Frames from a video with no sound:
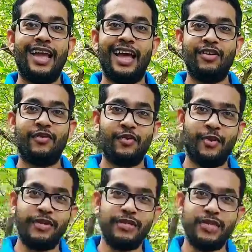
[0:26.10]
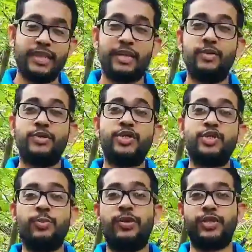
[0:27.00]
Hello everyone, thank you all
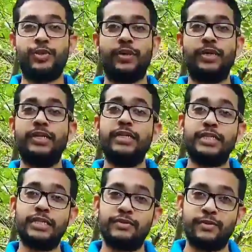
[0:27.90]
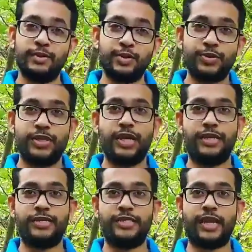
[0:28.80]
so much for joining in. This is Dylan from the Trini
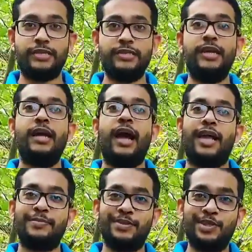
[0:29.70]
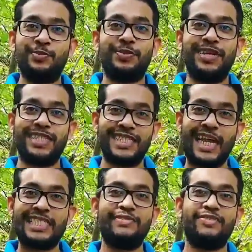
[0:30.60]
Gardener channel and I'm super
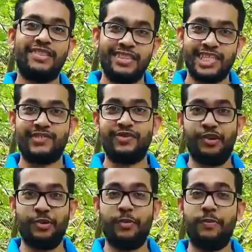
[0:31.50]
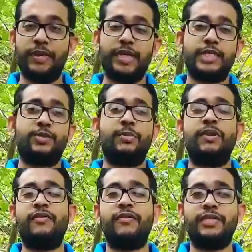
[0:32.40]
excited for this video because it's one of my
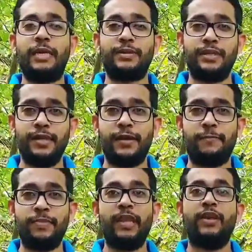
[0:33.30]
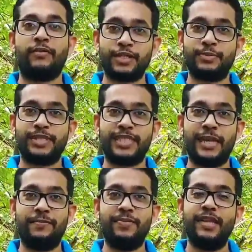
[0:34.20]
favorite times of the year, Christmas time.